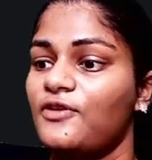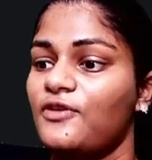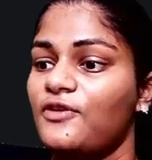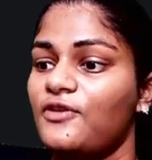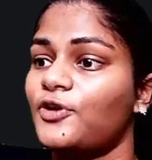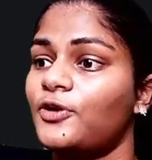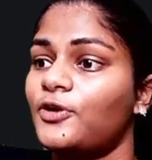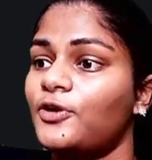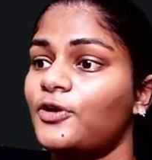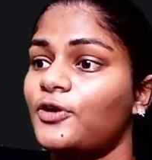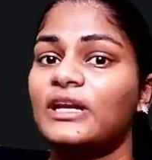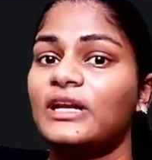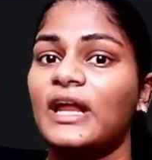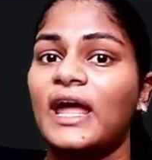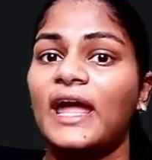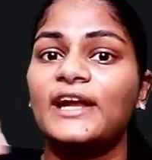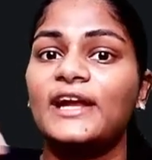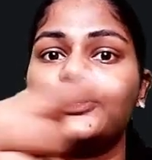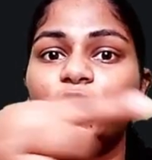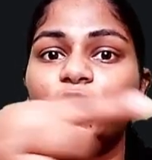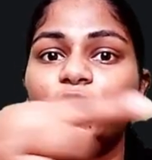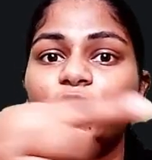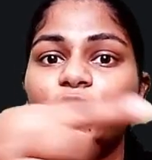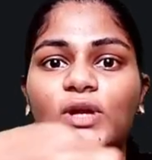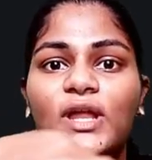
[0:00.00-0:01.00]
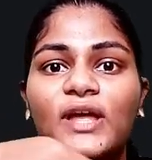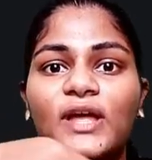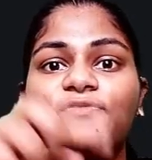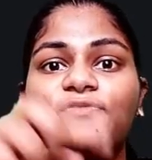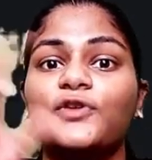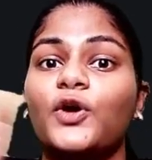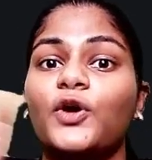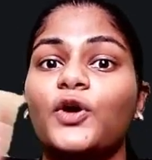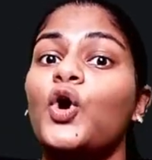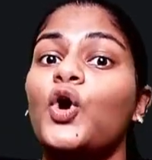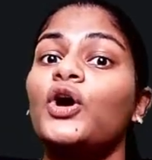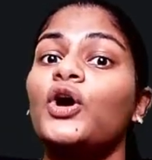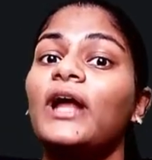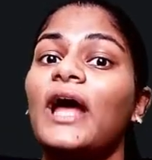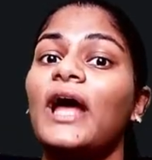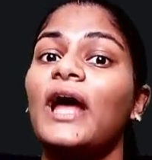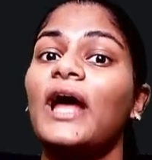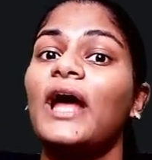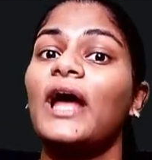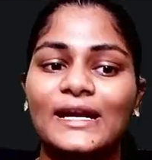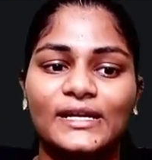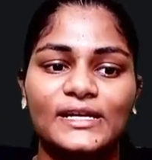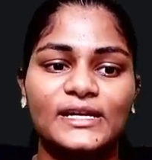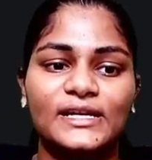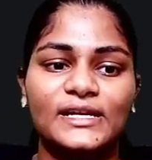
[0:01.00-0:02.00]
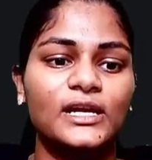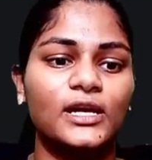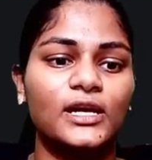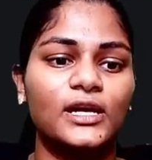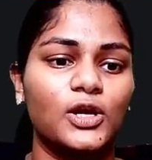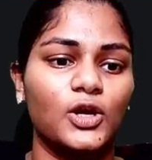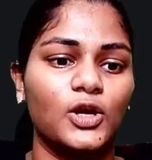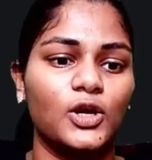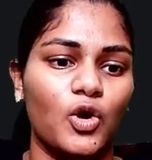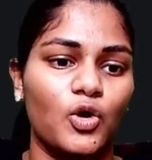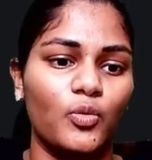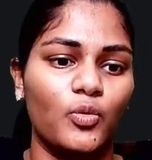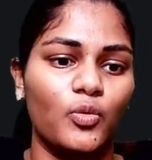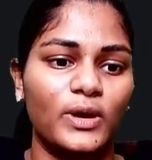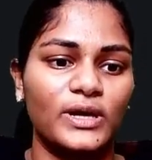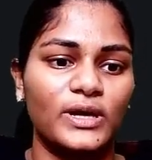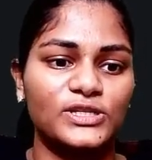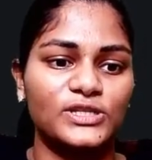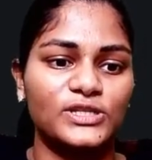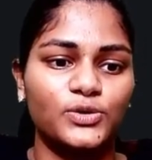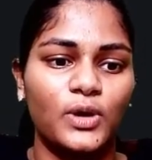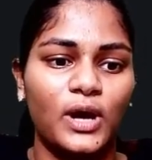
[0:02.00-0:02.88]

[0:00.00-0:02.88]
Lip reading: from right to left or anti-clockwise.